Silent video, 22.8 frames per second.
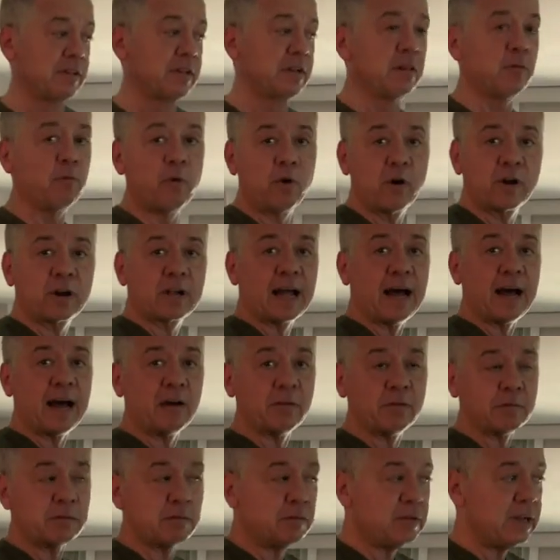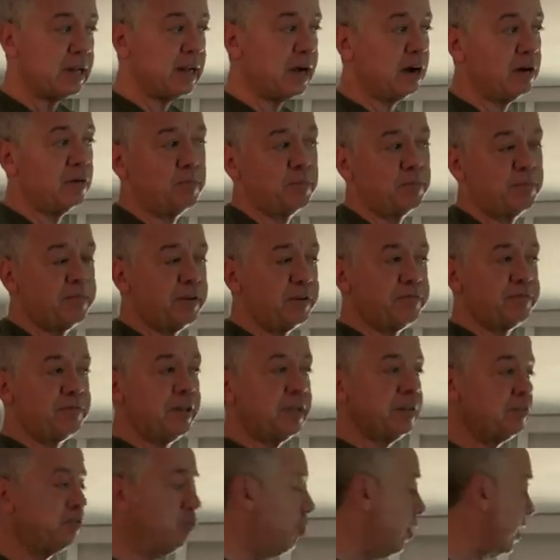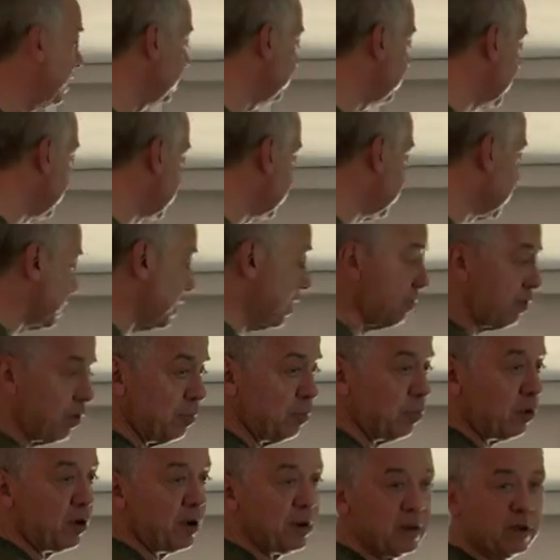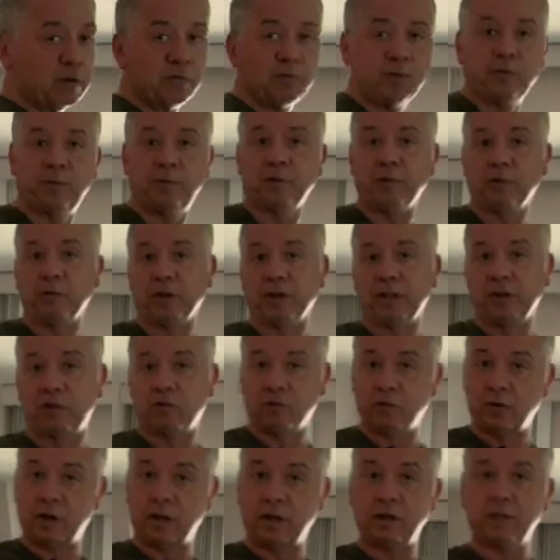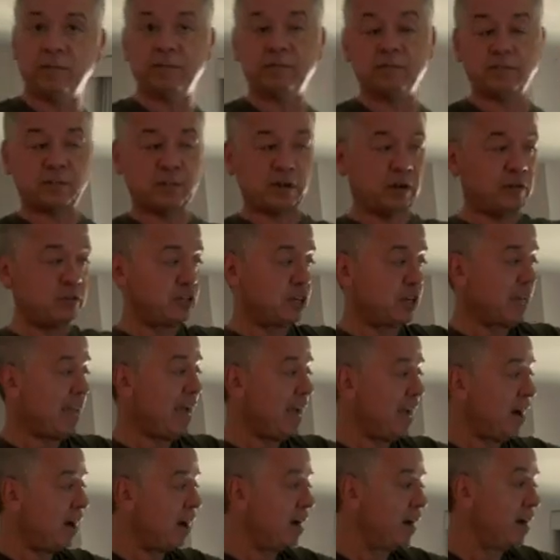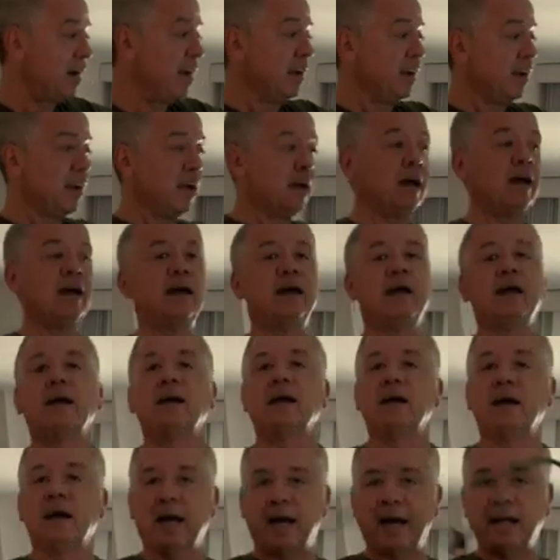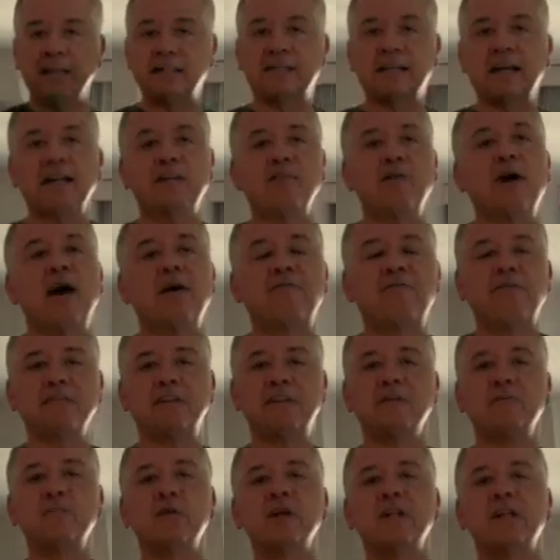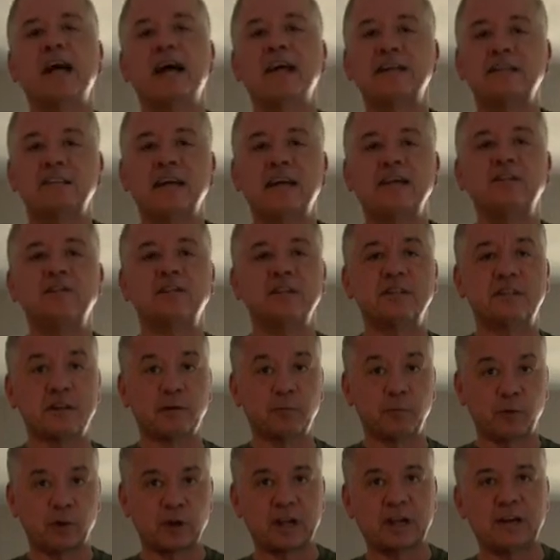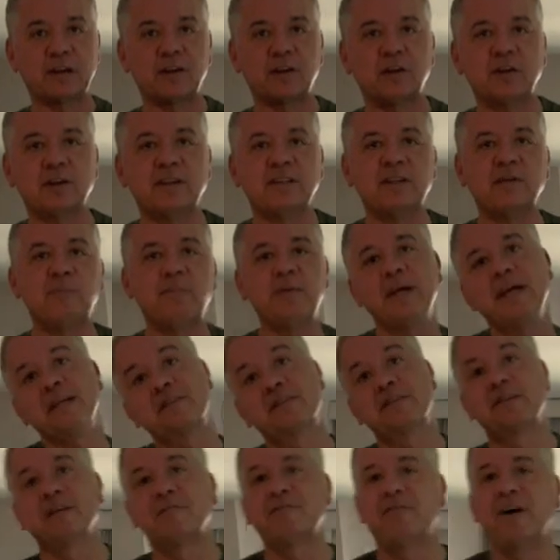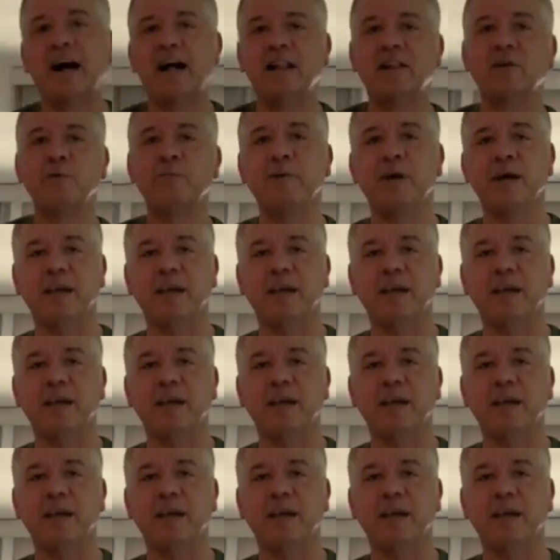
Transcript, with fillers: her little workout, you know, 15, 20 minutes every morning would be really cool, shows you care. I'd send her out for some relaxation, so we're gonna go to the beach, so follow